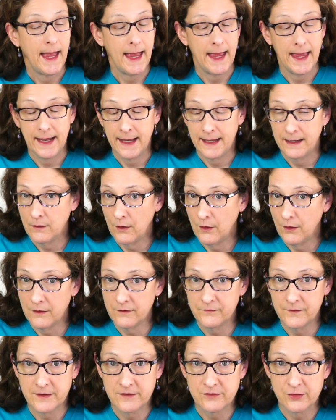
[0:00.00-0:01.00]
and
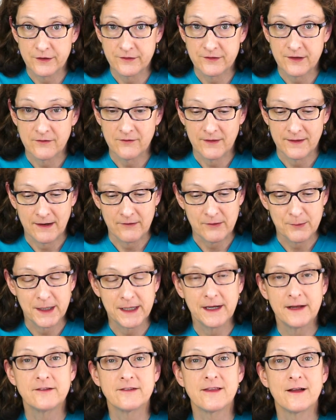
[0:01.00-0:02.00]
all that sort of stuff, and
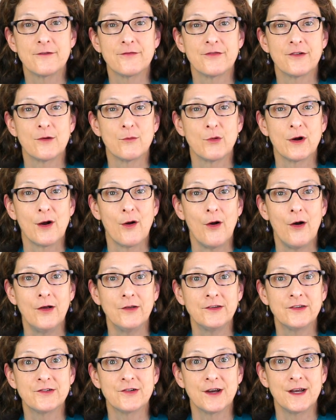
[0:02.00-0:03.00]
everybody gets their firmware
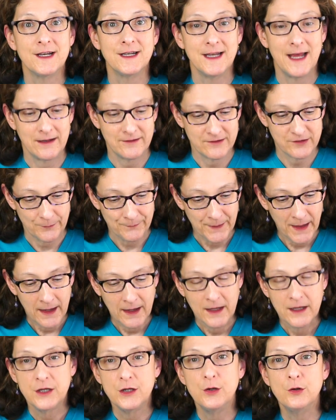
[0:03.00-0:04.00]
all straightened out, so
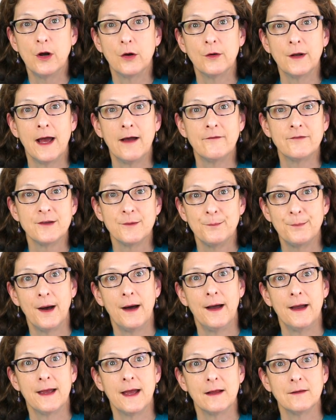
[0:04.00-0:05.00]
you don't have to
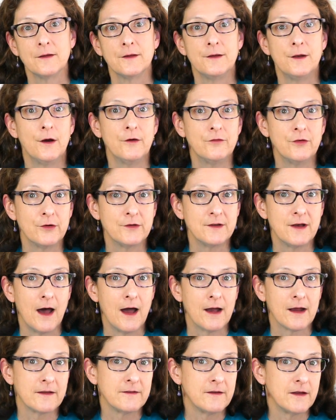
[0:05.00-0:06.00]
buy a Lenovo
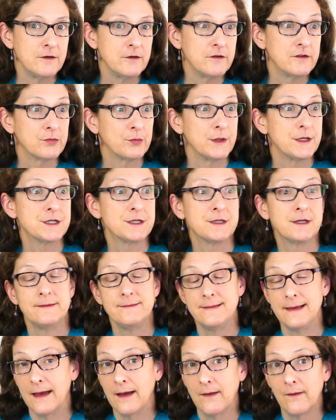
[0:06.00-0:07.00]
dock and then you switch to
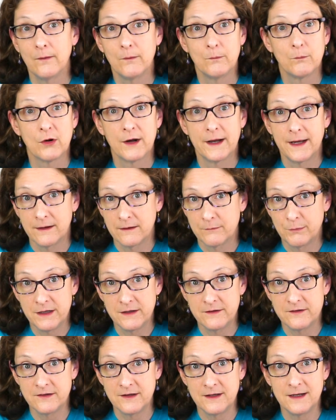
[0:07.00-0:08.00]
Dell brand
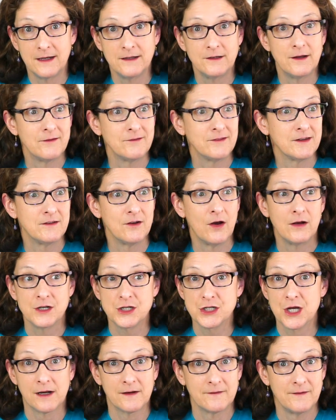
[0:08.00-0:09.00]
P C and you have to
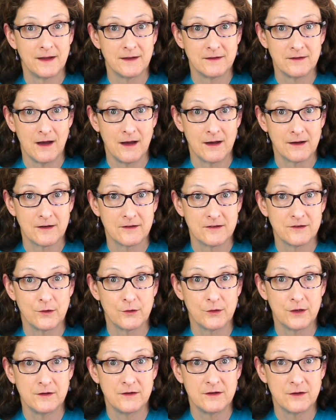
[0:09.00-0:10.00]
chuck that dock. It's
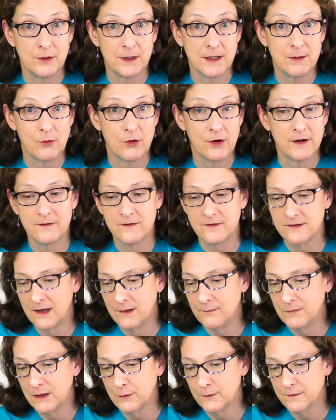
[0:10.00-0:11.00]
no good to you anymore. And the
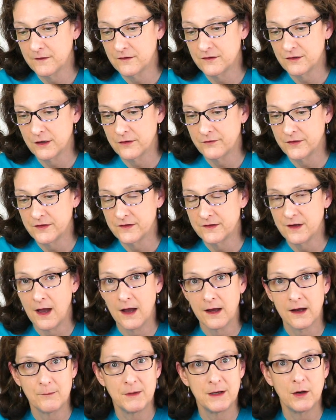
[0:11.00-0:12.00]
same thing with the Surface
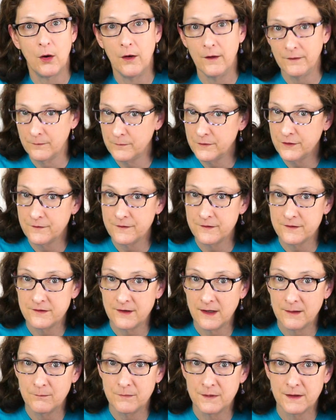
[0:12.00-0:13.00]
dock. I mean, all of them did the
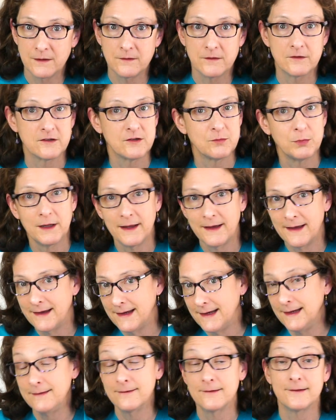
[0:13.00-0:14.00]
same thing:
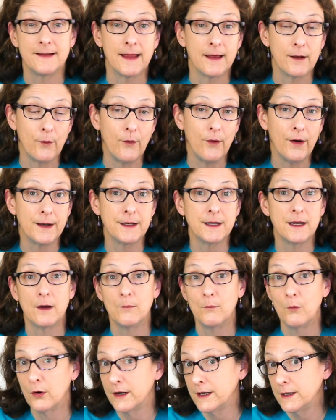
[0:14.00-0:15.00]
display, Ethernet,
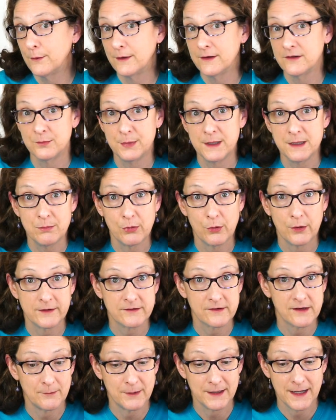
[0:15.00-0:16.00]
audio, more U S B
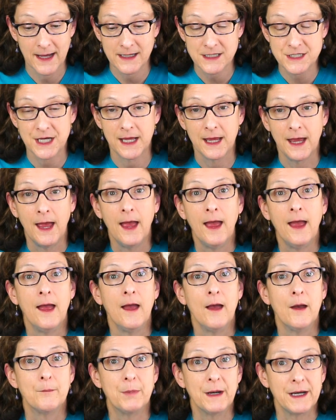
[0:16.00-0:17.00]
ports coming at you.
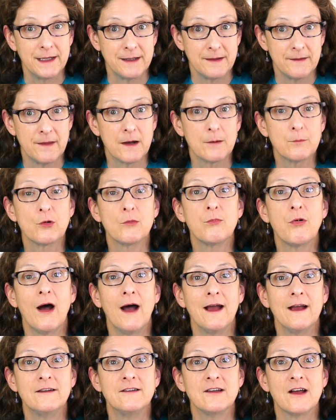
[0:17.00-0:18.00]
But they're
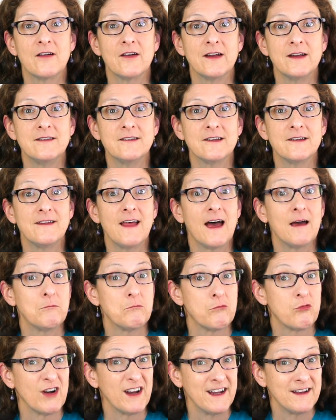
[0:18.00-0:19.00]
proprietary to
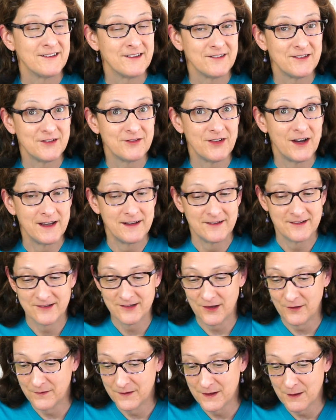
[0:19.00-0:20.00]
that brand of device.
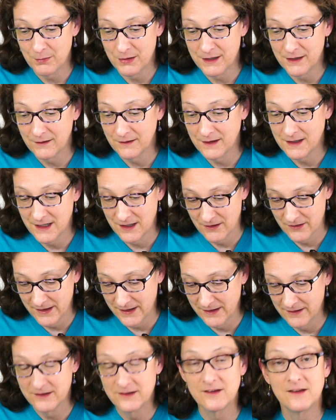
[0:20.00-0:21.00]
So the appeal here
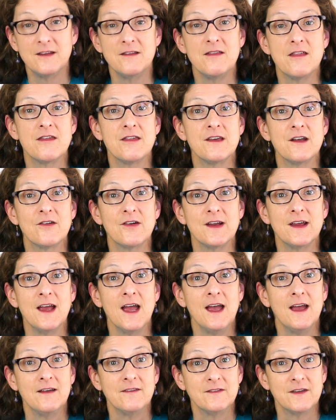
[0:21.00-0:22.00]
is, in
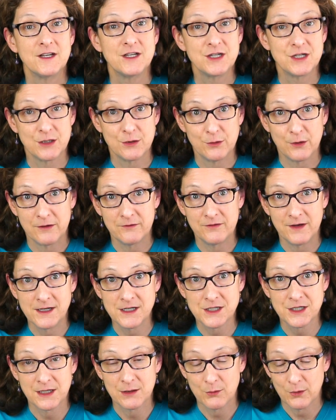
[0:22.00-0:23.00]
theory, that you
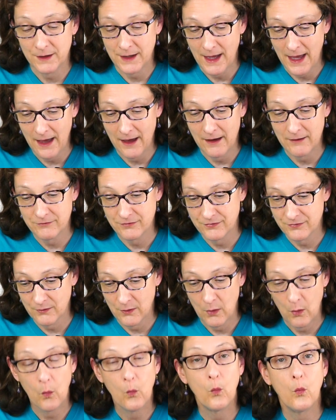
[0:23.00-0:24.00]
eventually will have
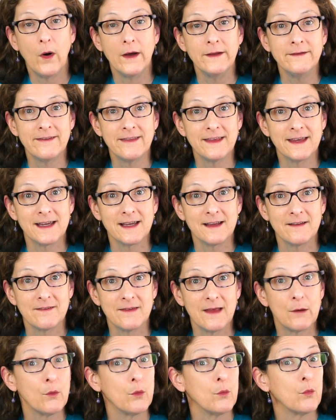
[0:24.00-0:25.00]
one thing
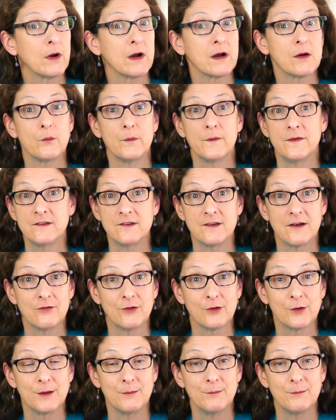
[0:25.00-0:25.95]
that will work with several